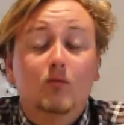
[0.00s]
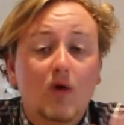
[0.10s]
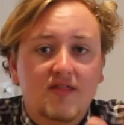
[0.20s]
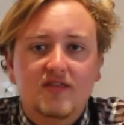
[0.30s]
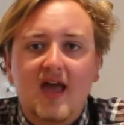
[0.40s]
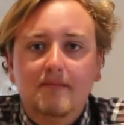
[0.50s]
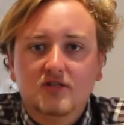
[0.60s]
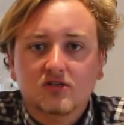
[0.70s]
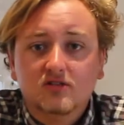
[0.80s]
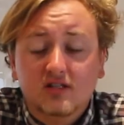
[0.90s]
whether the
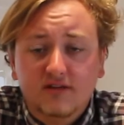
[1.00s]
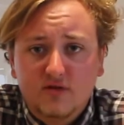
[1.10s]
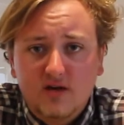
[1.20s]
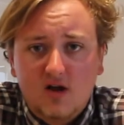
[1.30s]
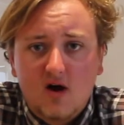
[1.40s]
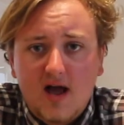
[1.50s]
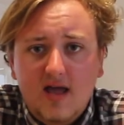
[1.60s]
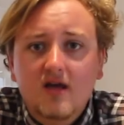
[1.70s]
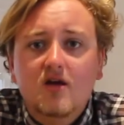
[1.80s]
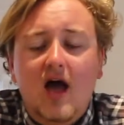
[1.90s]
Amazon delivery guy
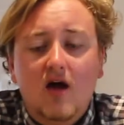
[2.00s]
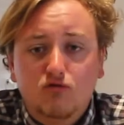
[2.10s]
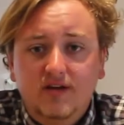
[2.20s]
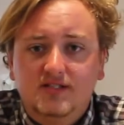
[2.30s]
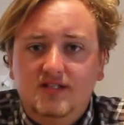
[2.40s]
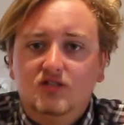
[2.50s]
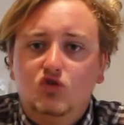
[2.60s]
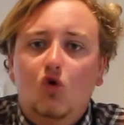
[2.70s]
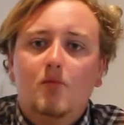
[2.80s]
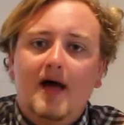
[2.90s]
rings the
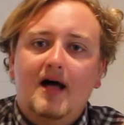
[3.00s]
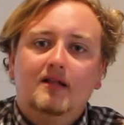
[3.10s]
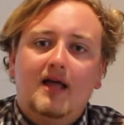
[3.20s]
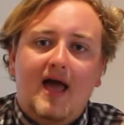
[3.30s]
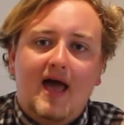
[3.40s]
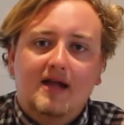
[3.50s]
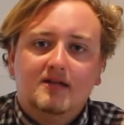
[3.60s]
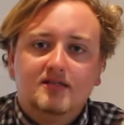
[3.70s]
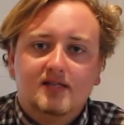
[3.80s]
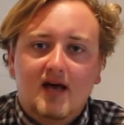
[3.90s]
doorbell
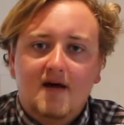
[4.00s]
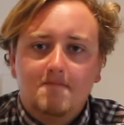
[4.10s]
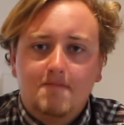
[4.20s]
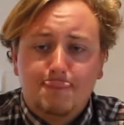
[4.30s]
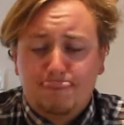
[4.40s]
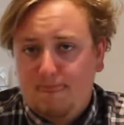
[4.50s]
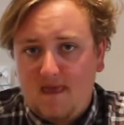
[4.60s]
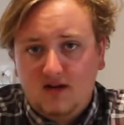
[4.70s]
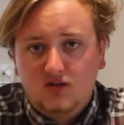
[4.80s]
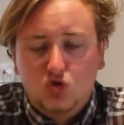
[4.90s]

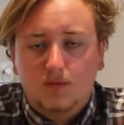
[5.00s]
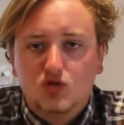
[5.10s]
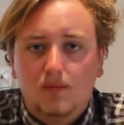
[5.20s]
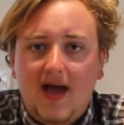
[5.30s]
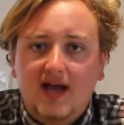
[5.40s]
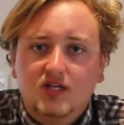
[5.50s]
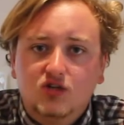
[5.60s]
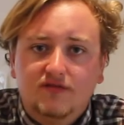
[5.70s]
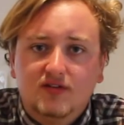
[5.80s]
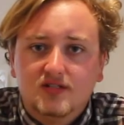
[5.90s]
and drops your package
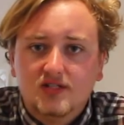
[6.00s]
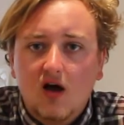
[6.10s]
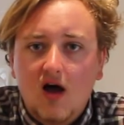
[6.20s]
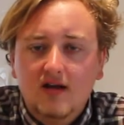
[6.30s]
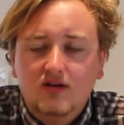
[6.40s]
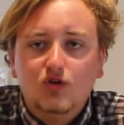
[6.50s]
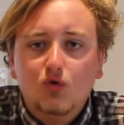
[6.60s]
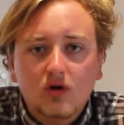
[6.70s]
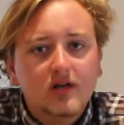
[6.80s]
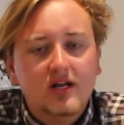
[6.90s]
off inside,
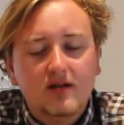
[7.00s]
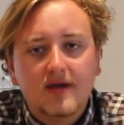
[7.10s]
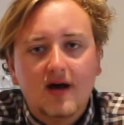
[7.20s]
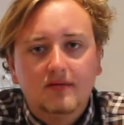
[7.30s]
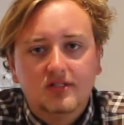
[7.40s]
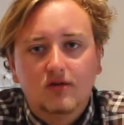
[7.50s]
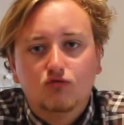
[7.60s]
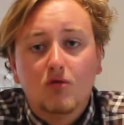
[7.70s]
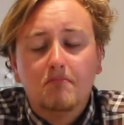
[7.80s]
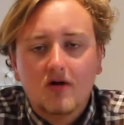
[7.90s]
you're going to need to be able to
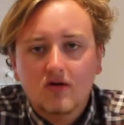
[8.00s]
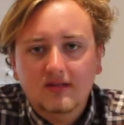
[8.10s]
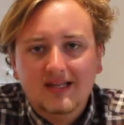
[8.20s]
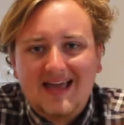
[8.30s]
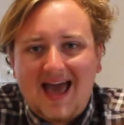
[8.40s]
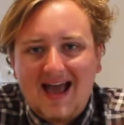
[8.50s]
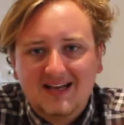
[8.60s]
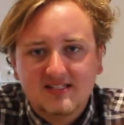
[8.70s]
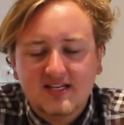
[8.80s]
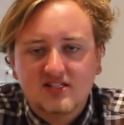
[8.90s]
remotely
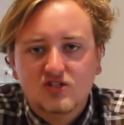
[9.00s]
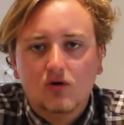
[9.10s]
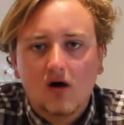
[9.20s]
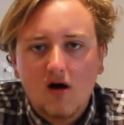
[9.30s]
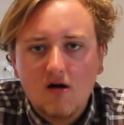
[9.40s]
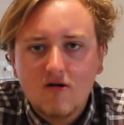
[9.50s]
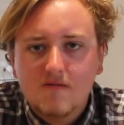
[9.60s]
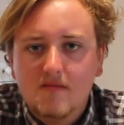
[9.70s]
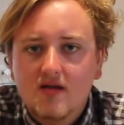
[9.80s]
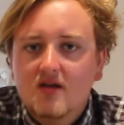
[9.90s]
access your
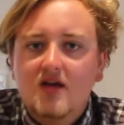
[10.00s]
home